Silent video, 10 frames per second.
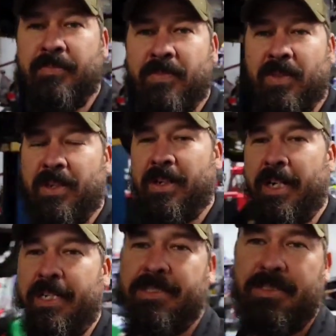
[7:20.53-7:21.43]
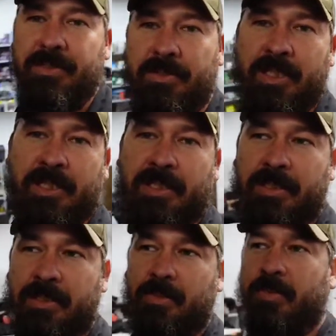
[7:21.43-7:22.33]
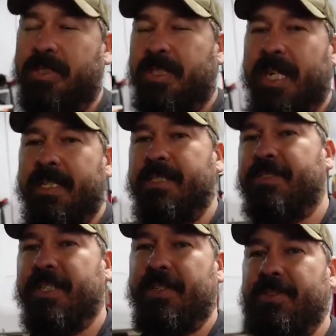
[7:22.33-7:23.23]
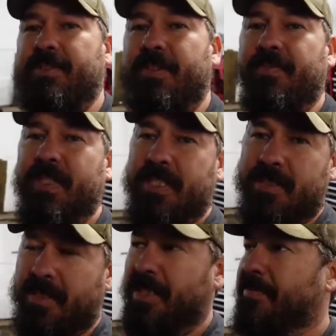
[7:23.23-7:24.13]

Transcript: All right, so we decided to sell the 350Z.